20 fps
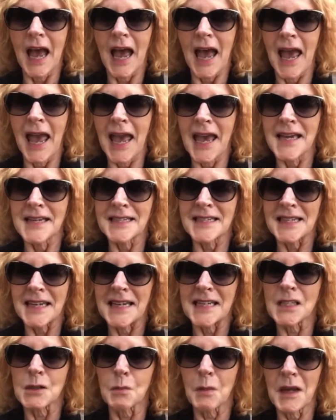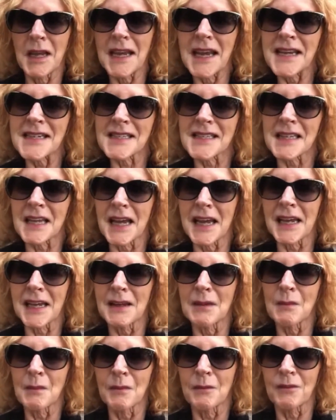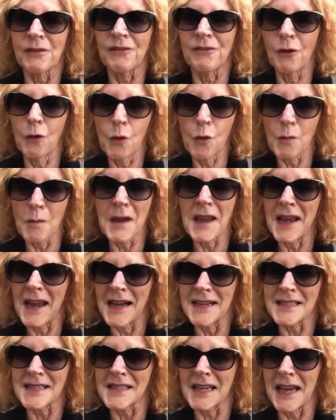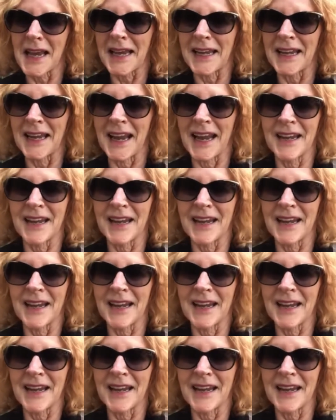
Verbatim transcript: And it's P S A for P S A,